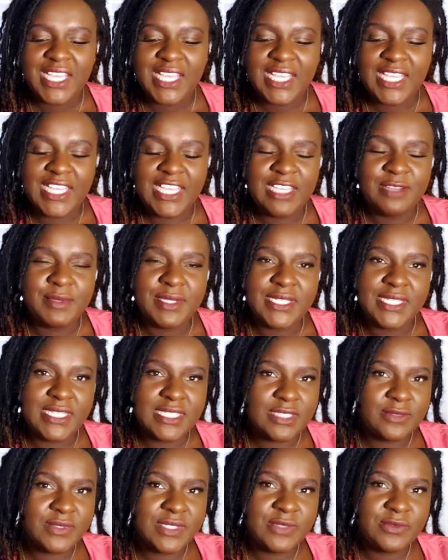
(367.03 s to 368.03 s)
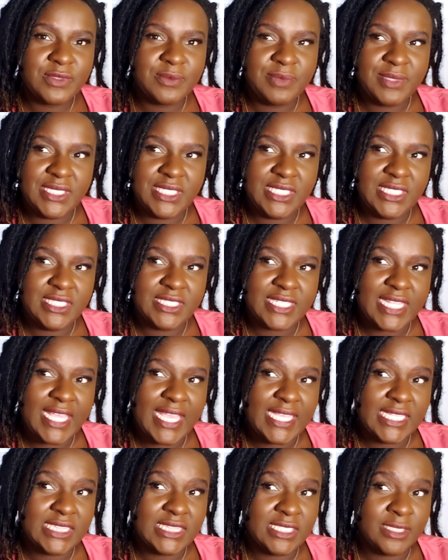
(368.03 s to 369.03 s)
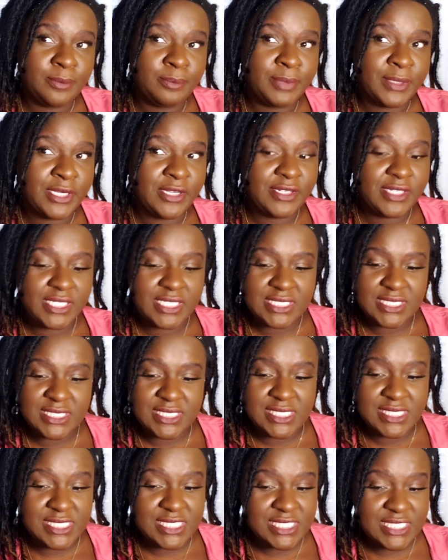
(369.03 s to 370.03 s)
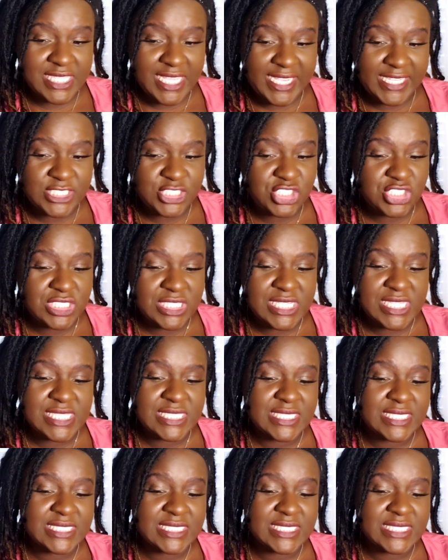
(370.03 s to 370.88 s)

Another one would be like the burning sensations.